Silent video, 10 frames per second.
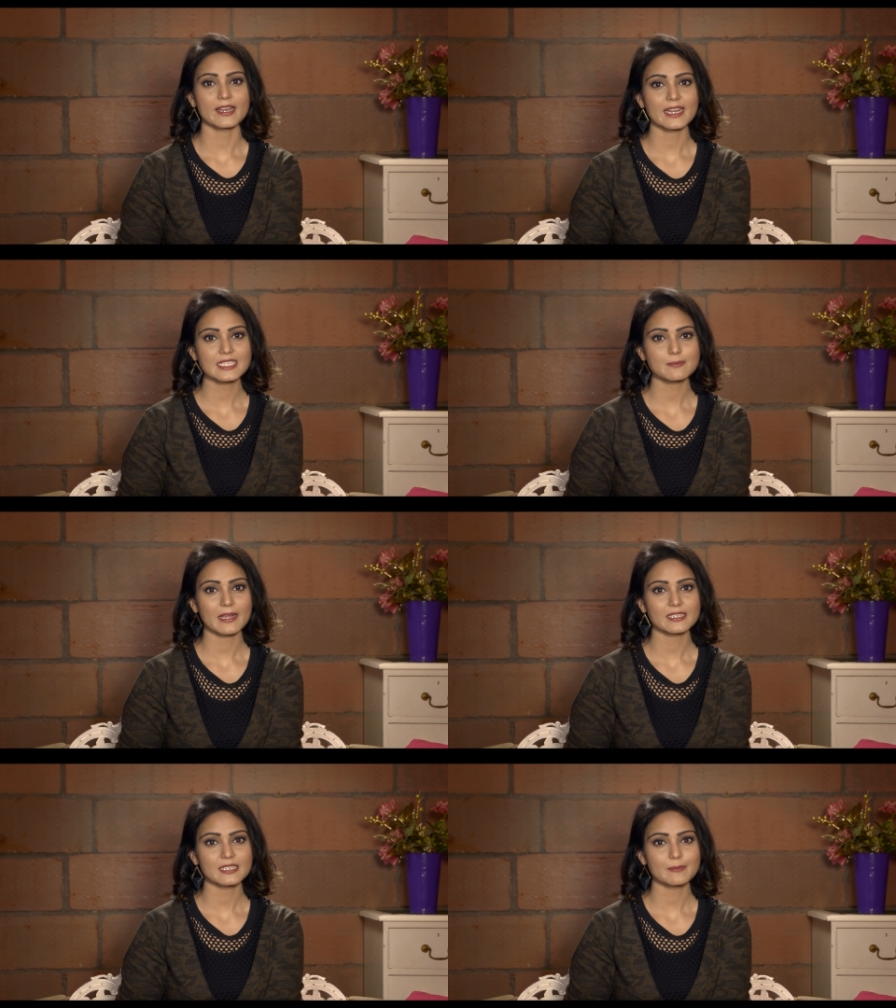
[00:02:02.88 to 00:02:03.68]

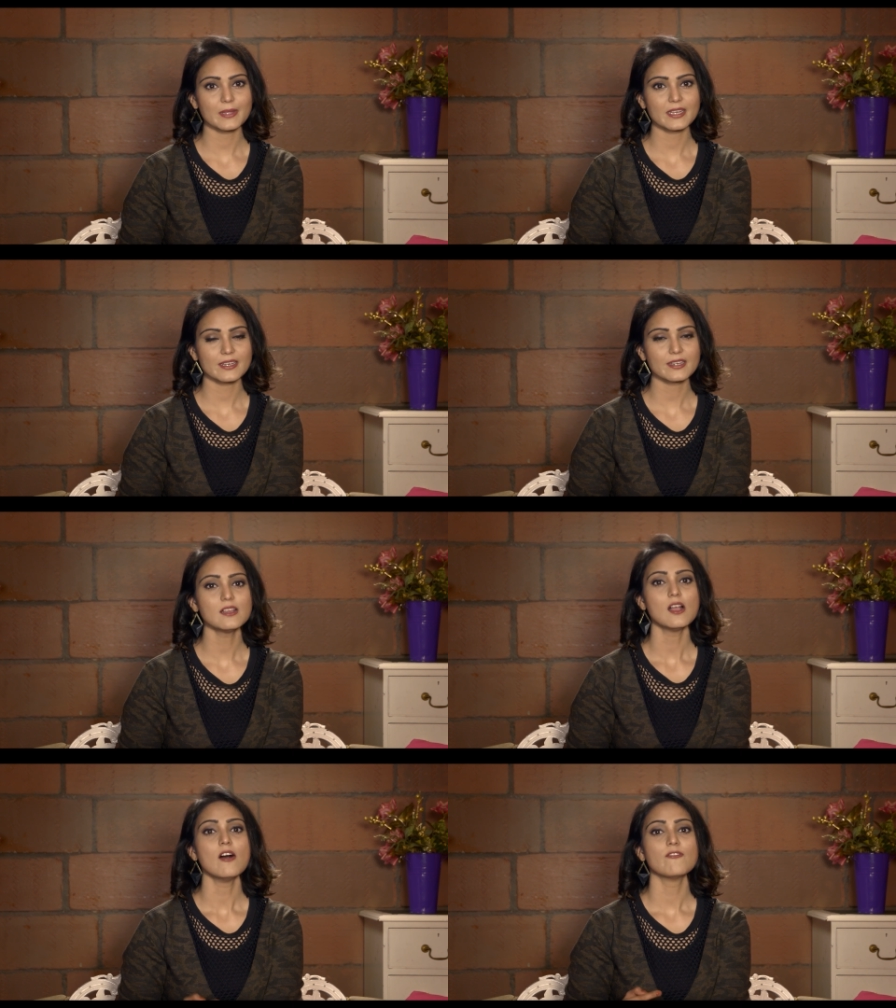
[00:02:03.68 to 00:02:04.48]
unexpected period,
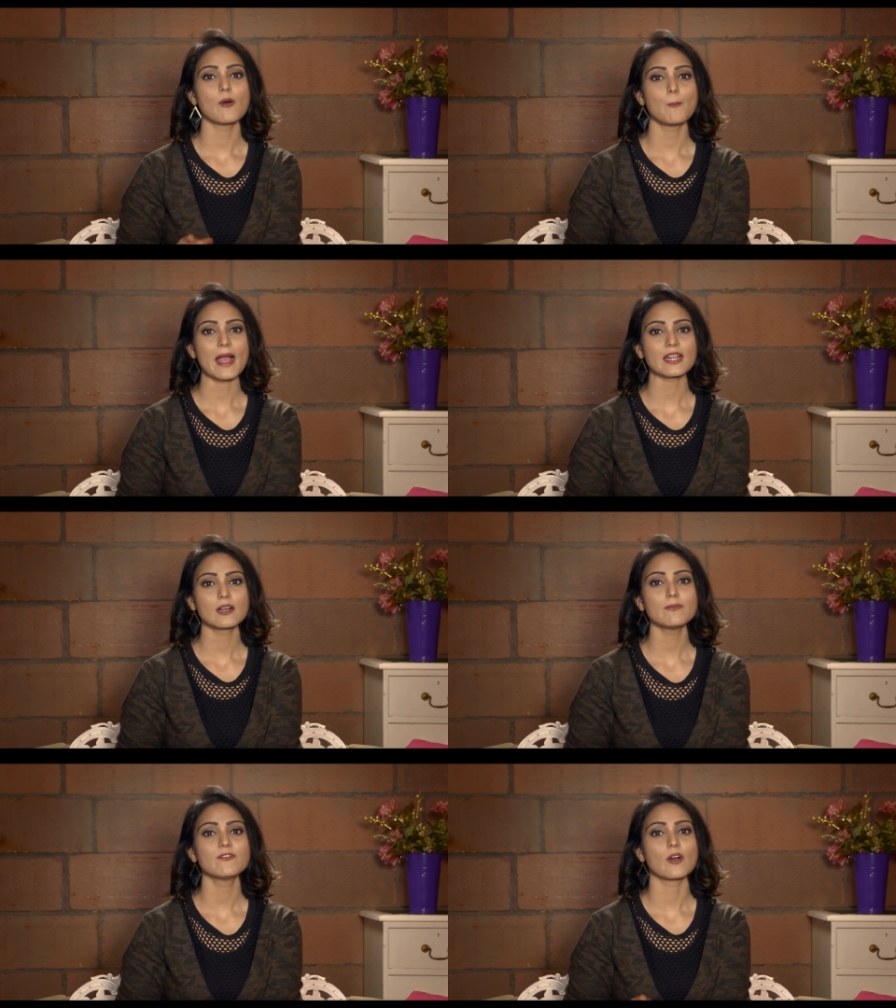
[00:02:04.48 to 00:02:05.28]
for
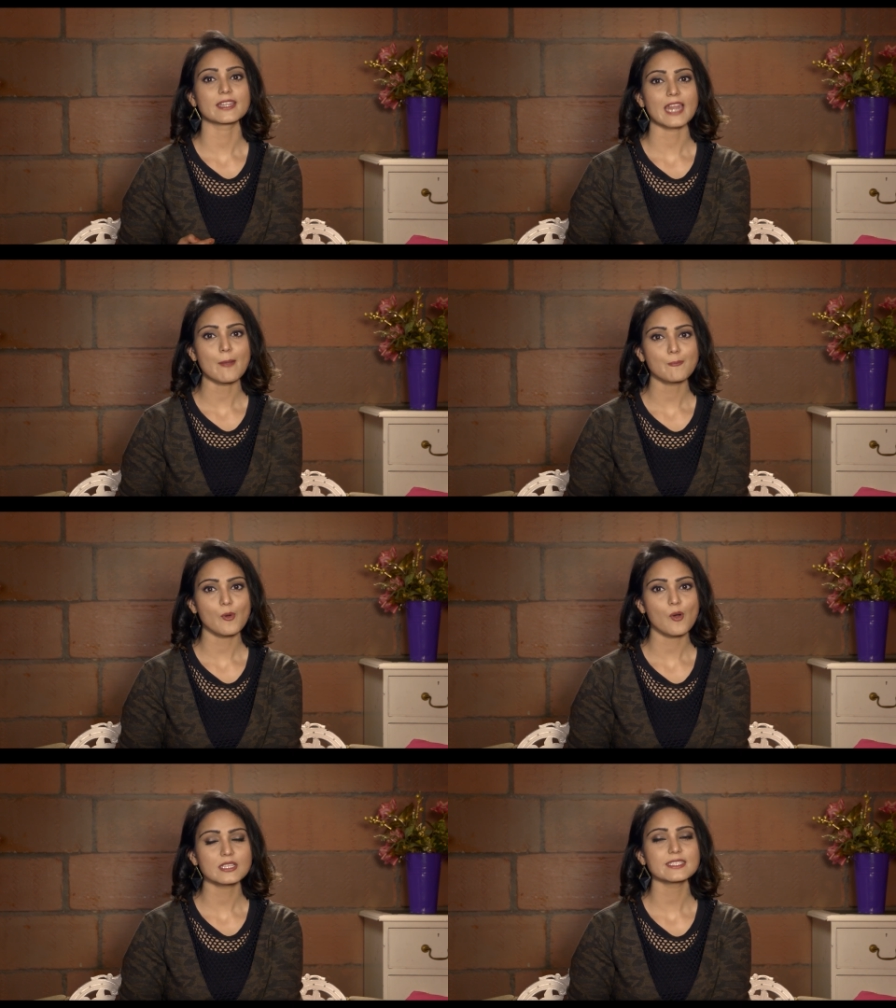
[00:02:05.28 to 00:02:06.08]
backup for
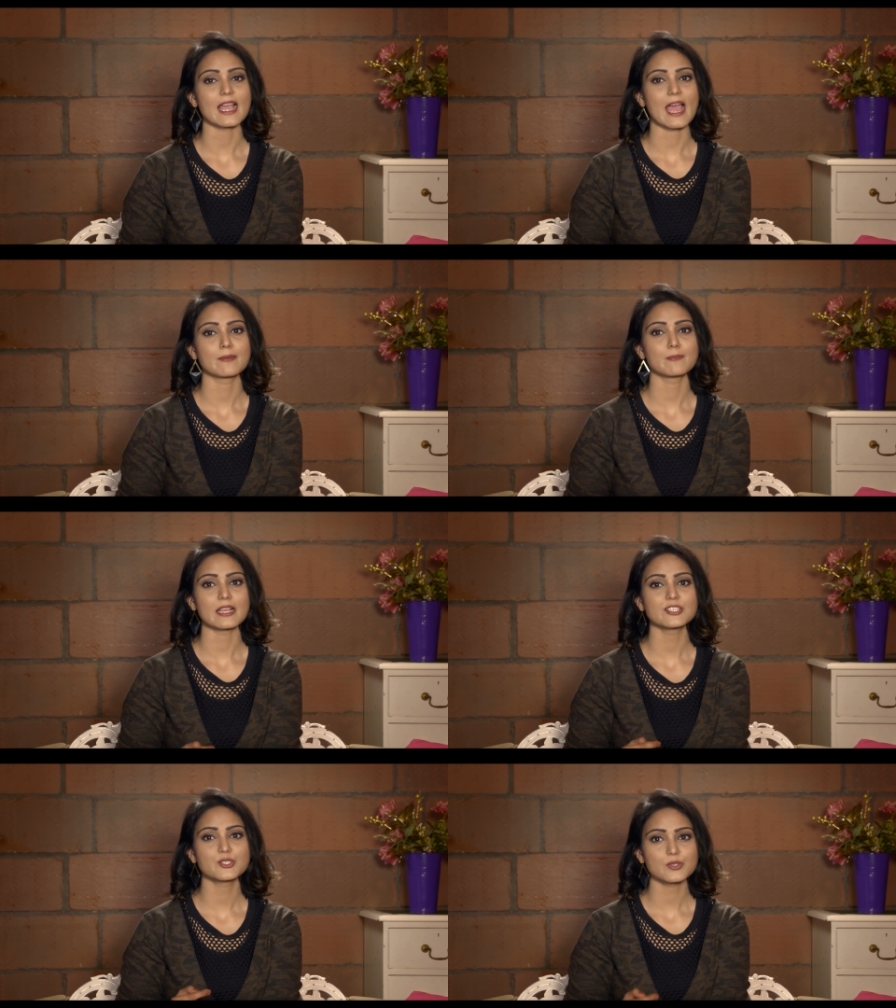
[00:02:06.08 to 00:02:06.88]
tampons and
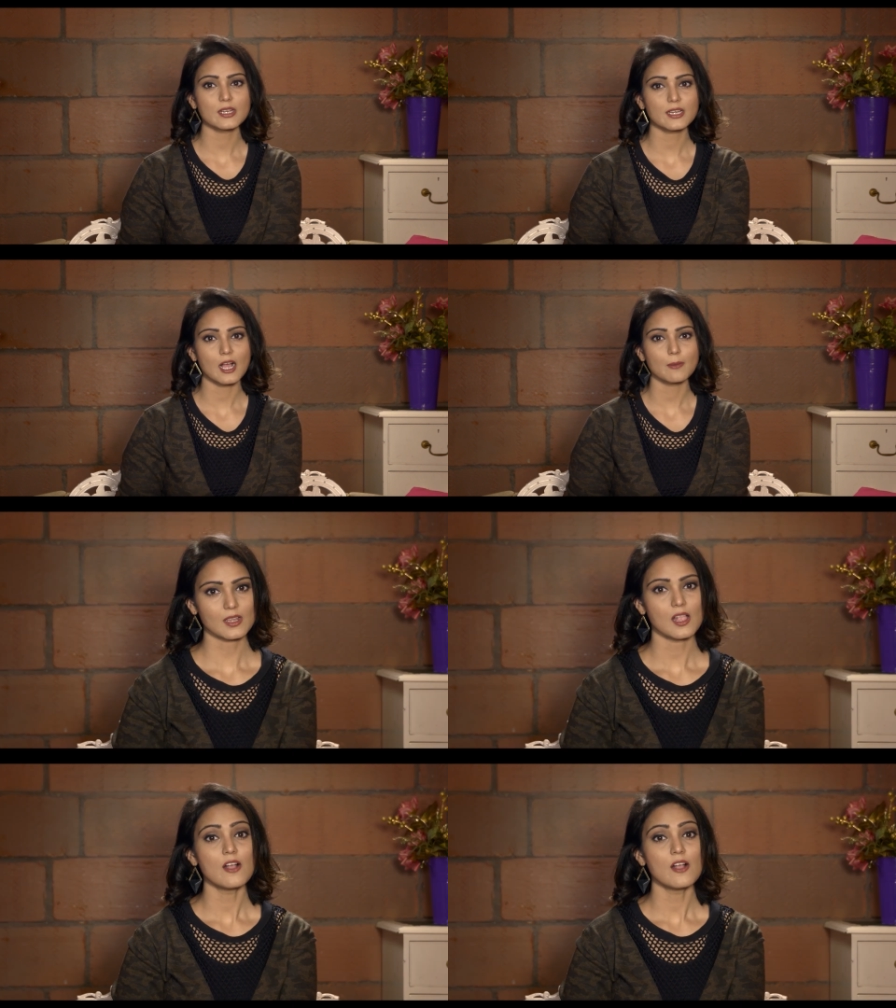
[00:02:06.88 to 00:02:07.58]
menstrual cup,